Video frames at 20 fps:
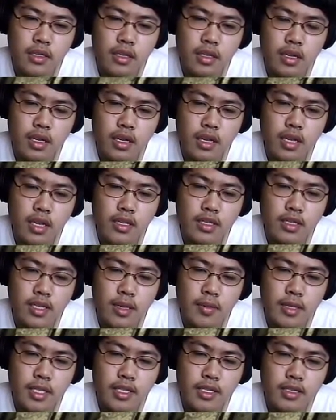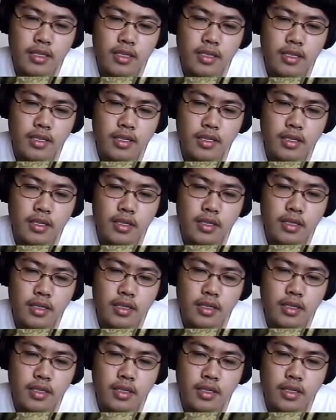Ah, oh, damn it.
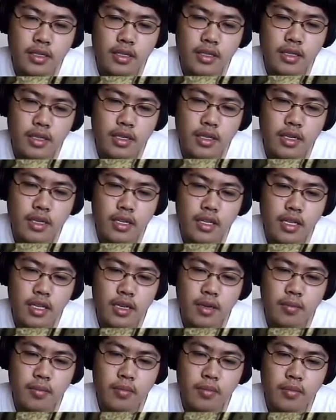He didn't hit him.